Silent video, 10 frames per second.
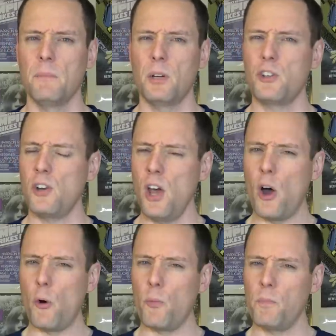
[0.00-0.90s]
But you
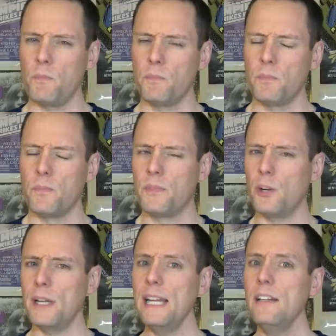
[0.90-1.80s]
know,
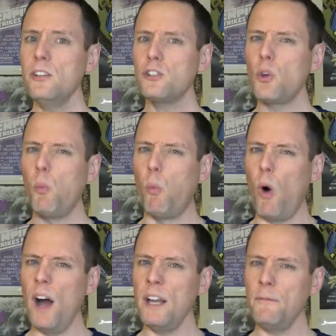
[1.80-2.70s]
there is
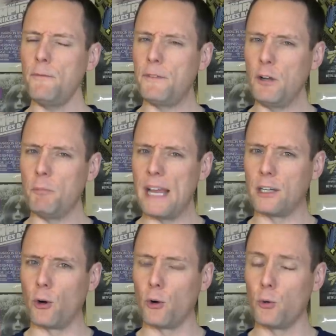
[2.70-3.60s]
one
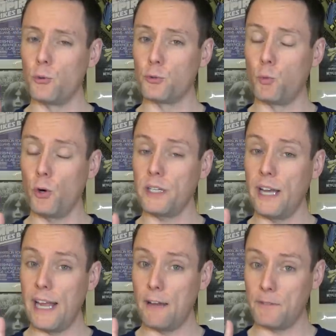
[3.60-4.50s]
filmmaker whose work
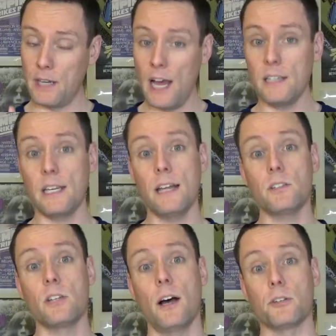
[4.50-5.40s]
I have not
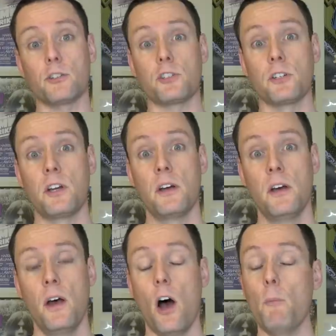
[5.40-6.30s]
yet touched.
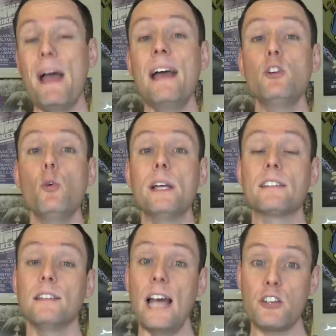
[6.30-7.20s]
A man who
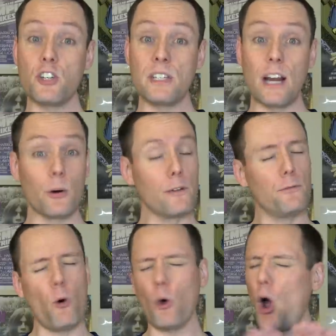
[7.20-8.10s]
is legendary
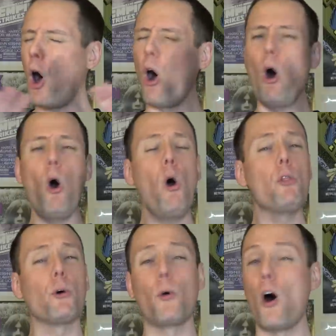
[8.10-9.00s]
for
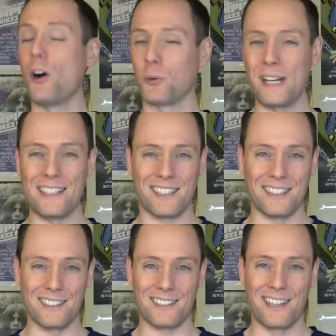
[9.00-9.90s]
all the wrong
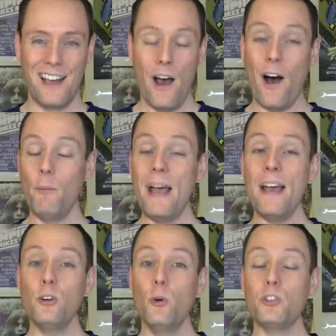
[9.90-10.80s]
reasons. A
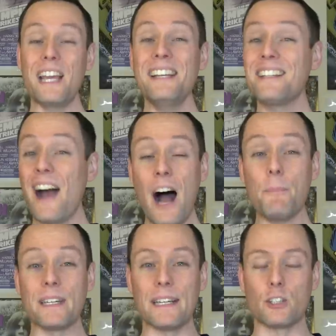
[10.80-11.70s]
man whose
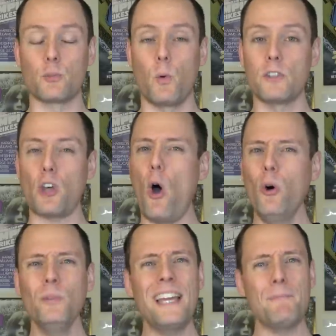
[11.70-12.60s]
incompetence was
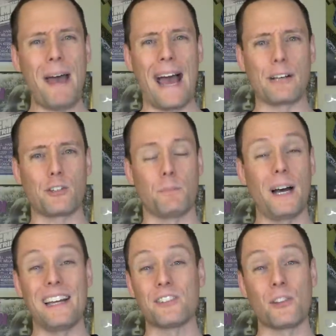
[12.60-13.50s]
only matched
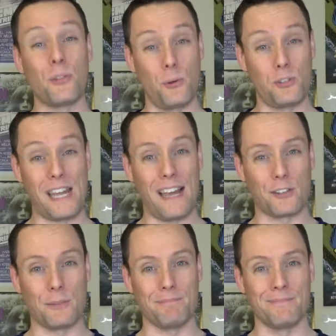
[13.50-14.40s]
by his
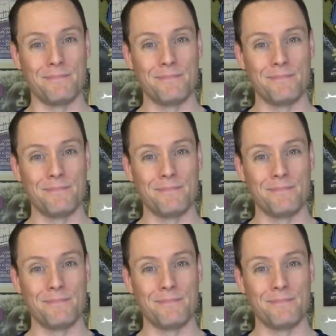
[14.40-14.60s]
enthusiasm.